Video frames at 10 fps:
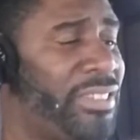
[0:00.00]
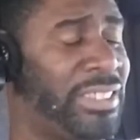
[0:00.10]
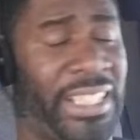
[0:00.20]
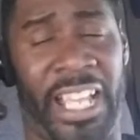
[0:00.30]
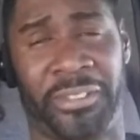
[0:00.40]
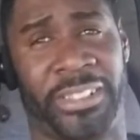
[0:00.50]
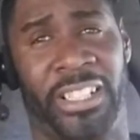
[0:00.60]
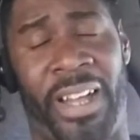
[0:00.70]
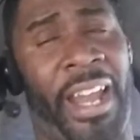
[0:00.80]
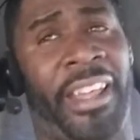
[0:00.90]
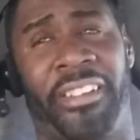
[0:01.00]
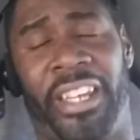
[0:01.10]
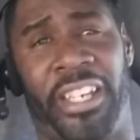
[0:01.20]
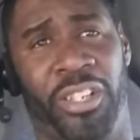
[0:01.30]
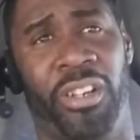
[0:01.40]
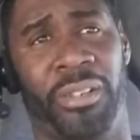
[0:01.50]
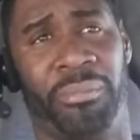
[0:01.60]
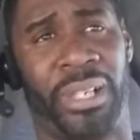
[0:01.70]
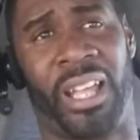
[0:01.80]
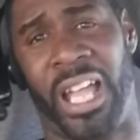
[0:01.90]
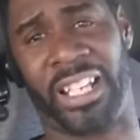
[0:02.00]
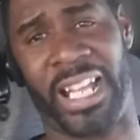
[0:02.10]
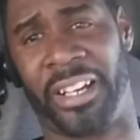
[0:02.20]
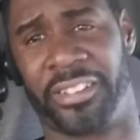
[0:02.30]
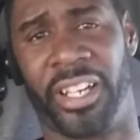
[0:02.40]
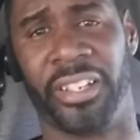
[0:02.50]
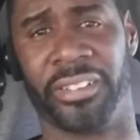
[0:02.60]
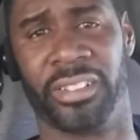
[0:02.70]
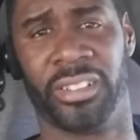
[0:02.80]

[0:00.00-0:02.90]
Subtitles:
sometimes I ask myself, how the hell did I do it? But I got it done.